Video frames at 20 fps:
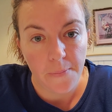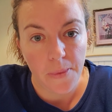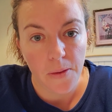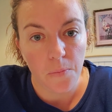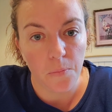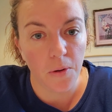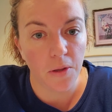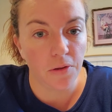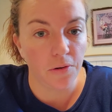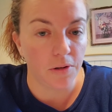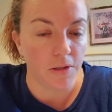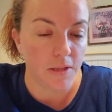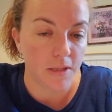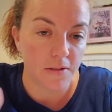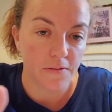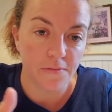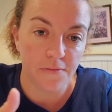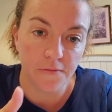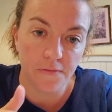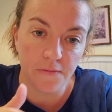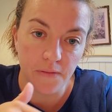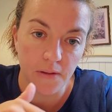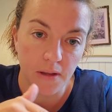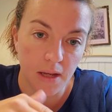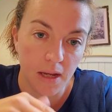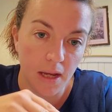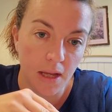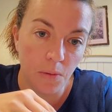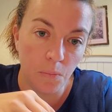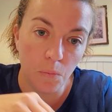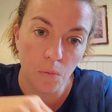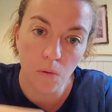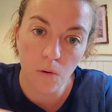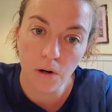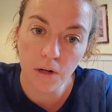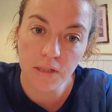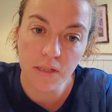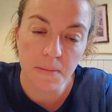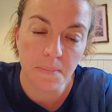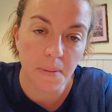Whether it's in
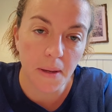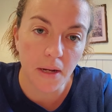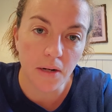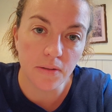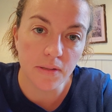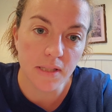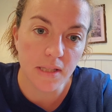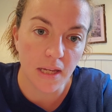wars and battles